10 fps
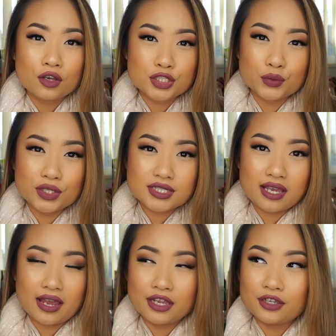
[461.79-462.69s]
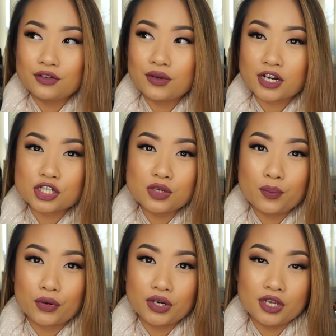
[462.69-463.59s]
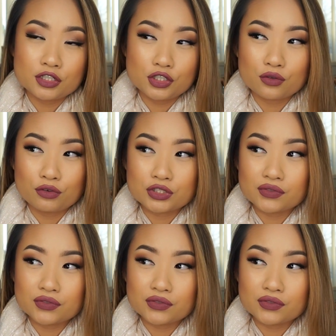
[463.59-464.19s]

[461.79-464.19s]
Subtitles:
So this guy, you actually put it into the roots